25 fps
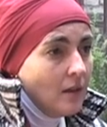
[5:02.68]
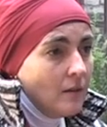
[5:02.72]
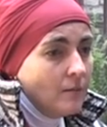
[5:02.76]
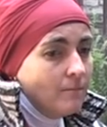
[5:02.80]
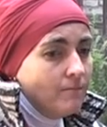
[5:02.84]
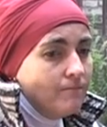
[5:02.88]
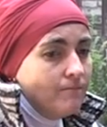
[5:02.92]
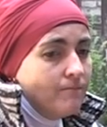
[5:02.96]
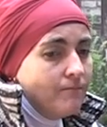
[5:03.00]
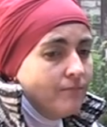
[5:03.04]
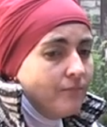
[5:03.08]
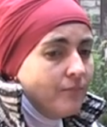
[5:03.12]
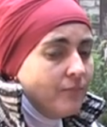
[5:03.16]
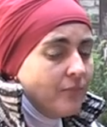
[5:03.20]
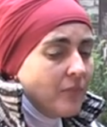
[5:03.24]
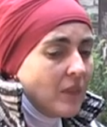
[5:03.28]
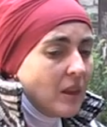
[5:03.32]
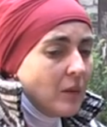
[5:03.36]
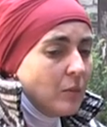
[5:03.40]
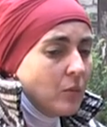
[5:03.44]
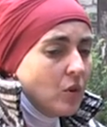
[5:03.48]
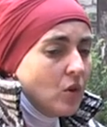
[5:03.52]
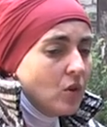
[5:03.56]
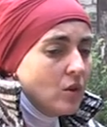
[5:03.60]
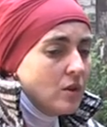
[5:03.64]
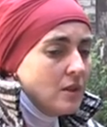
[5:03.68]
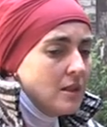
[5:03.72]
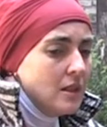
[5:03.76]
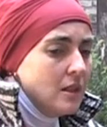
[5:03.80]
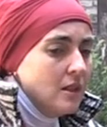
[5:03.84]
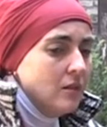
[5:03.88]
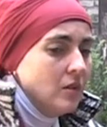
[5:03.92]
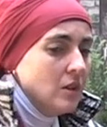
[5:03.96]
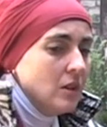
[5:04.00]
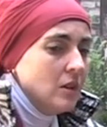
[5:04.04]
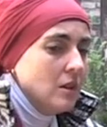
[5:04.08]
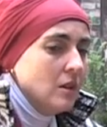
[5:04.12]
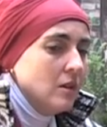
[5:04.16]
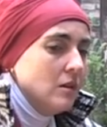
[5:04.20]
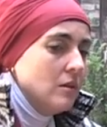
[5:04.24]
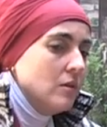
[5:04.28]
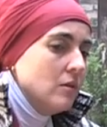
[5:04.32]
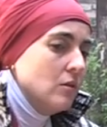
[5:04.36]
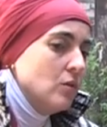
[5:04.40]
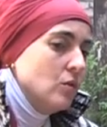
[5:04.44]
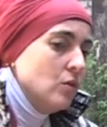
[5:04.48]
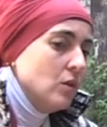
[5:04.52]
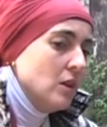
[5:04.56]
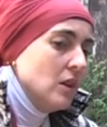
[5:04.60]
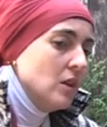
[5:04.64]
Um, because
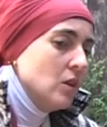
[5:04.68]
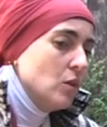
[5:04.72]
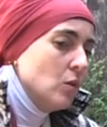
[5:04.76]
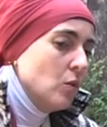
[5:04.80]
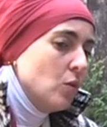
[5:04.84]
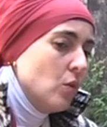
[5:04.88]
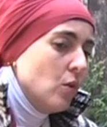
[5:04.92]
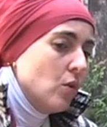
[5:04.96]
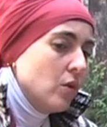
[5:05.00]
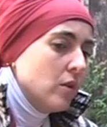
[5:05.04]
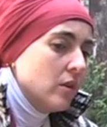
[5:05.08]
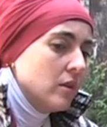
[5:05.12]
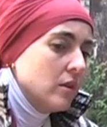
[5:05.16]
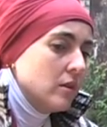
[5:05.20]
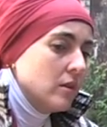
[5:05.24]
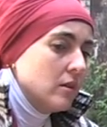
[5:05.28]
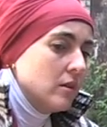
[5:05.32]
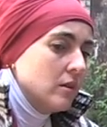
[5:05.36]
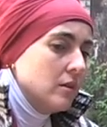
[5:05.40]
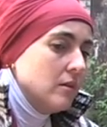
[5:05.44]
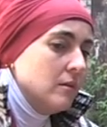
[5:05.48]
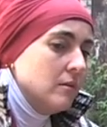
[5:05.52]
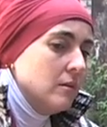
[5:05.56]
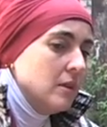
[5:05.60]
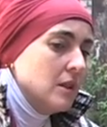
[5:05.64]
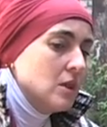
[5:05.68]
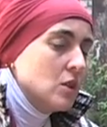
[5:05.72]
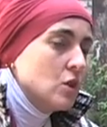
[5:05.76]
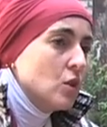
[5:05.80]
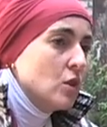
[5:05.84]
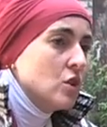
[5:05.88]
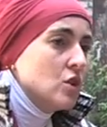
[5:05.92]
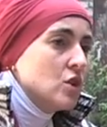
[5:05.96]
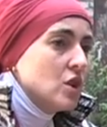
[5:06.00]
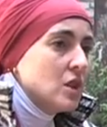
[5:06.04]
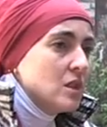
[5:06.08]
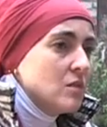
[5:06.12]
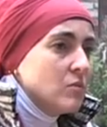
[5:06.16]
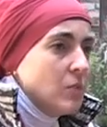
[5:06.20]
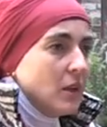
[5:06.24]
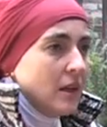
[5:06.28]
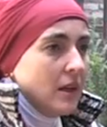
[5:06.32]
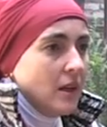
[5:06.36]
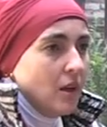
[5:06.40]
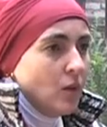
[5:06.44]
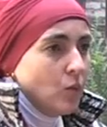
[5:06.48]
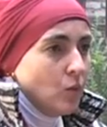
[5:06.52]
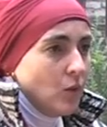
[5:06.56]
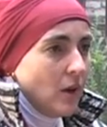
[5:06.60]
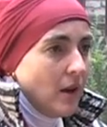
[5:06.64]
even during the war, uh, it's not just
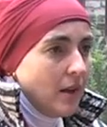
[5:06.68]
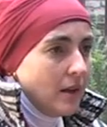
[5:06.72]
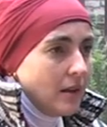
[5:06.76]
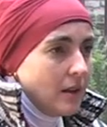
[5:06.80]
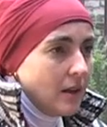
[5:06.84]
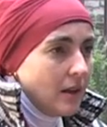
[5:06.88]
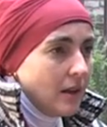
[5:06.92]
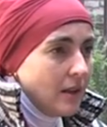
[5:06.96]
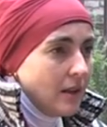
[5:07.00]
black and white,